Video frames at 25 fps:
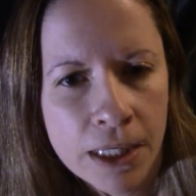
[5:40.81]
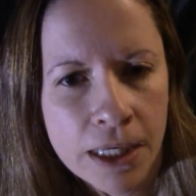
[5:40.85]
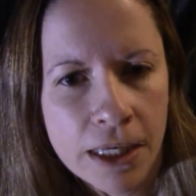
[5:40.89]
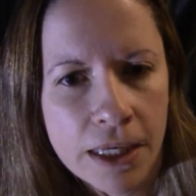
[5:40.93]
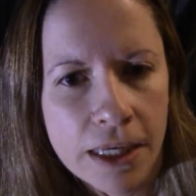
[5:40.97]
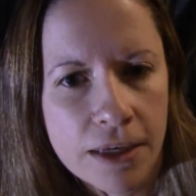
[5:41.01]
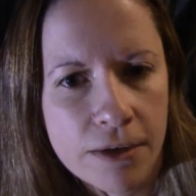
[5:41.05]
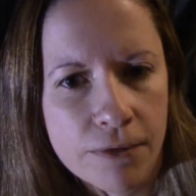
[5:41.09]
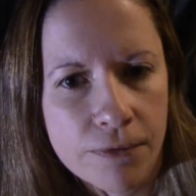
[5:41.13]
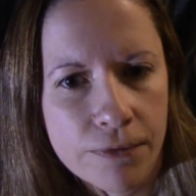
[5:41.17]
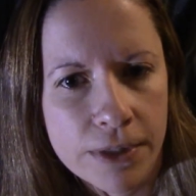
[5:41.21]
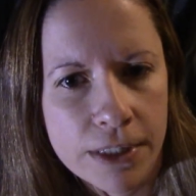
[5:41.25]

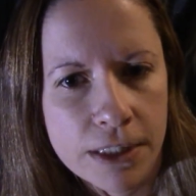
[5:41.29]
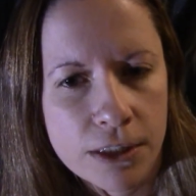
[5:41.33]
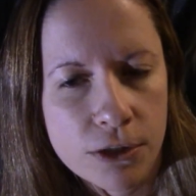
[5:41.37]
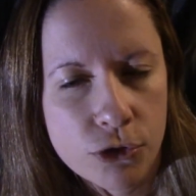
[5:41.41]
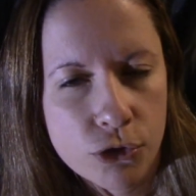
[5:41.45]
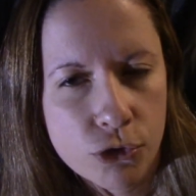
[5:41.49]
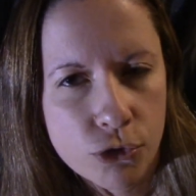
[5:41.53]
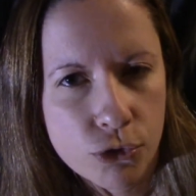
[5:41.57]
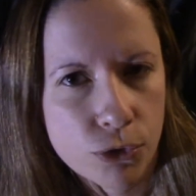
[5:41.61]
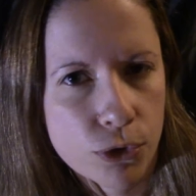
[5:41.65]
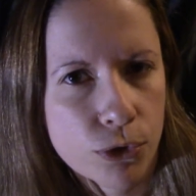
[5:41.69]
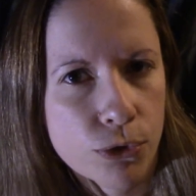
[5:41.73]
if it is
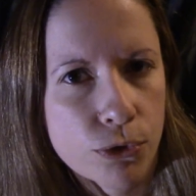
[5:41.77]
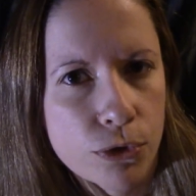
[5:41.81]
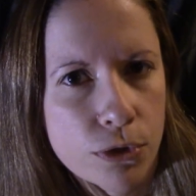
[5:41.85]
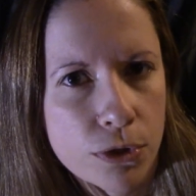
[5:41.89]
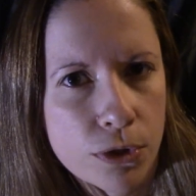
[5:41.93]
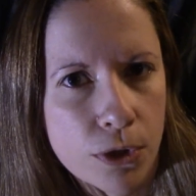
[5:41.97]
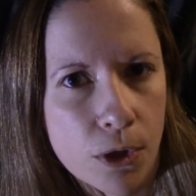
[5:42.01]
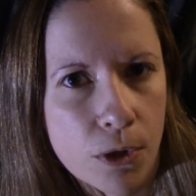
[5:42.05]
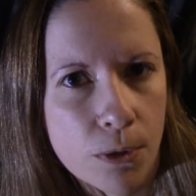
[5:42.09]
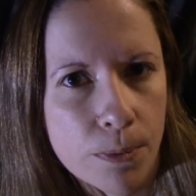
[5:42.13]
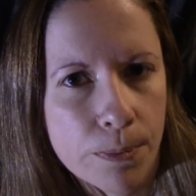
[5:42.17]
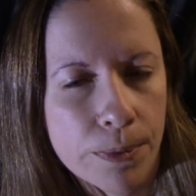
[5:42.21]
true
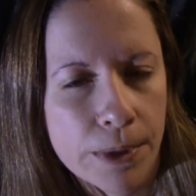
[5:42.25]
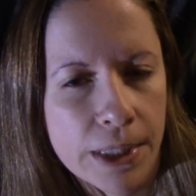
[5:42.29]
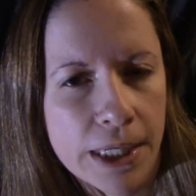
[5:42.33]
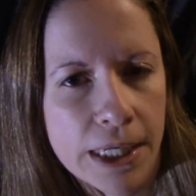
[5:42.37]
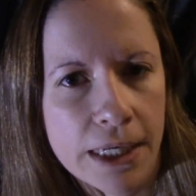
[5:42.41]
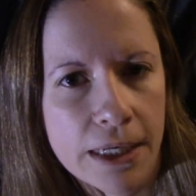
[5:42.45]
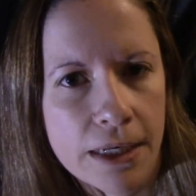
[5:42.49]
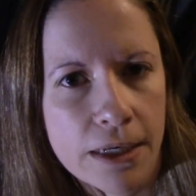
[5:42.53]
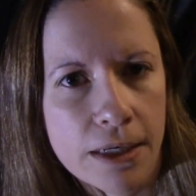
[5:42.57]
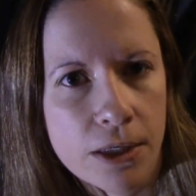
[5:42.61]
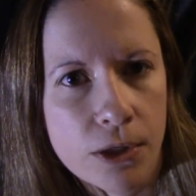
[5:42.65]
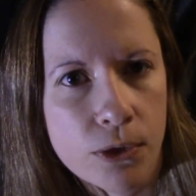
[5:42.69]
soap
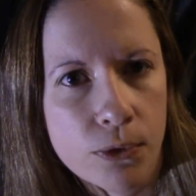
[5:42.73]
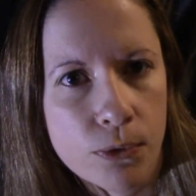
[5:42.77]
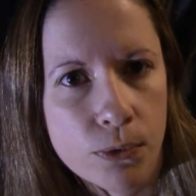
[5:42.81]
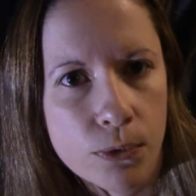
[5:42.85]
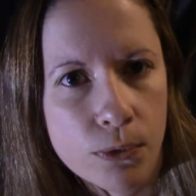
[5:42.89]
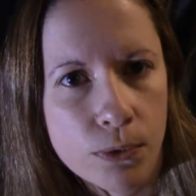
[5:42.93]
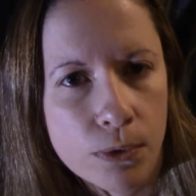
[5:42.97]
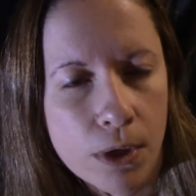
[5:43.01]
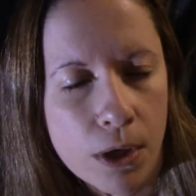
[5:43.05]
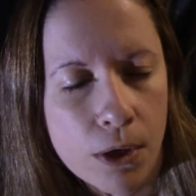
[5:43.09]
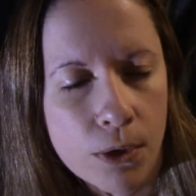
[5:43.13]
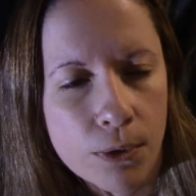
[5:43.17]
and
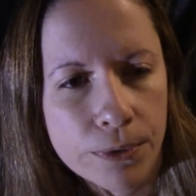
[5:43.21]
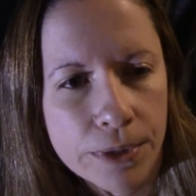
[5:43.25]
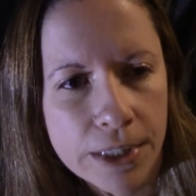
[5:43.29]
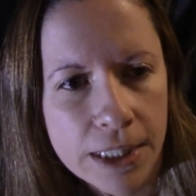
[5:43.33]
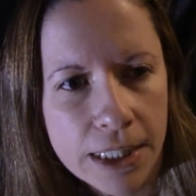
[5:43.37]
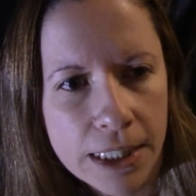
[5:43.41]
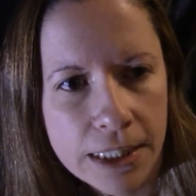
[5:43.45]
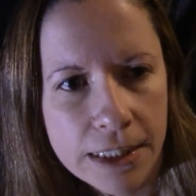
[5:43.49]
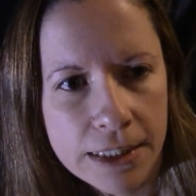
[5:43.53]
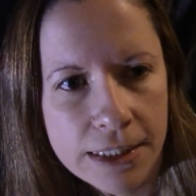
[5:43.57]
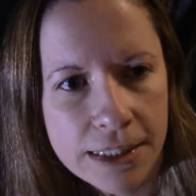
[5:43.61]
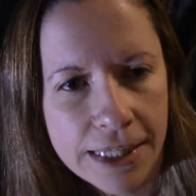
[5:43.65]
you
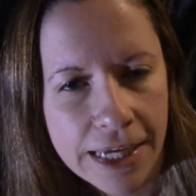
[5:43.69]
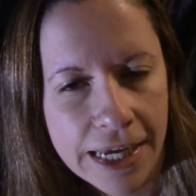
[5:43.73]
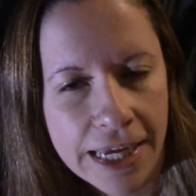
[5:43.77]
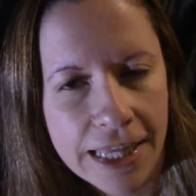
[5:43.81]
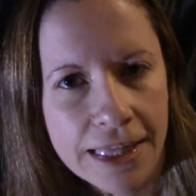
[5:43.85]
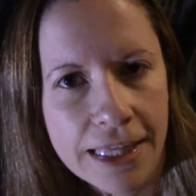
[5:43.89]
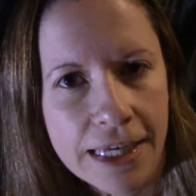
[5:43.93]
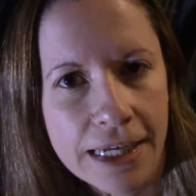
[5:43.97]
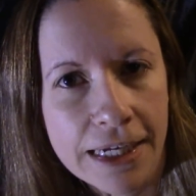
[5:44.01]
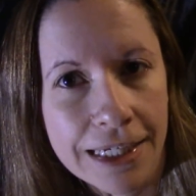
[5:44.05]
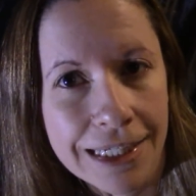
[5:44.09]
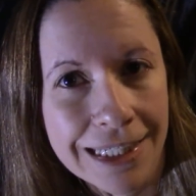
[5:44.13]
only say
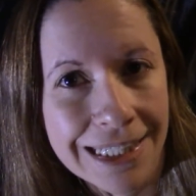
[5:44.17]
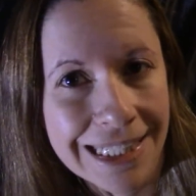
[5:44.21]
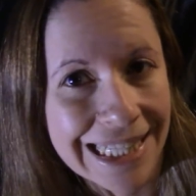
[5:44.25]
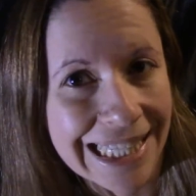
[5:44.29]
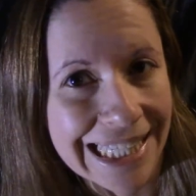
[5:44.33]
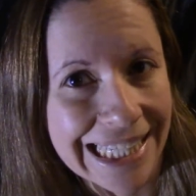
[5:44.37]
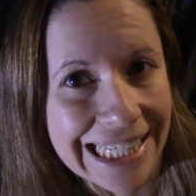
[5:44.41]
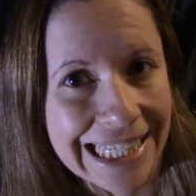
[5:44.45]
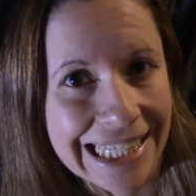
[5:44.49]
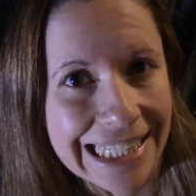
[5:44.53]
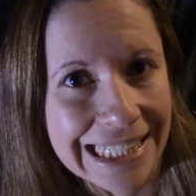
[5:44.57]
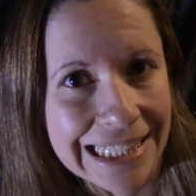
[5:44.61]
that it
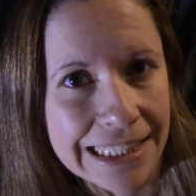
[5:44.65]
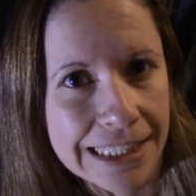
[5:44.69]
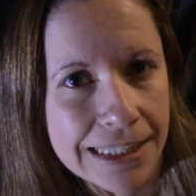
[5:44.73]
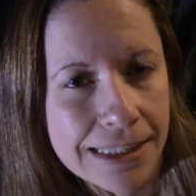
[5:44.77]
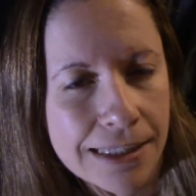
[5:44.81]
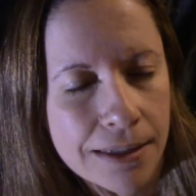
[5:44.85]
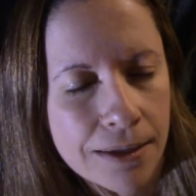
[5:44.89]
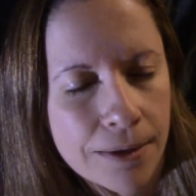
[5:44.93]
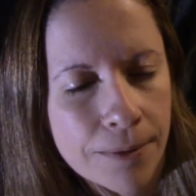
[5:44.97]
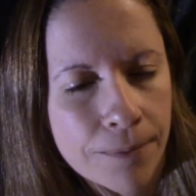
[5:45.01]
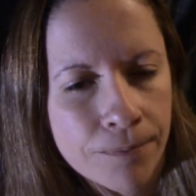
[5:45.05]
cleans.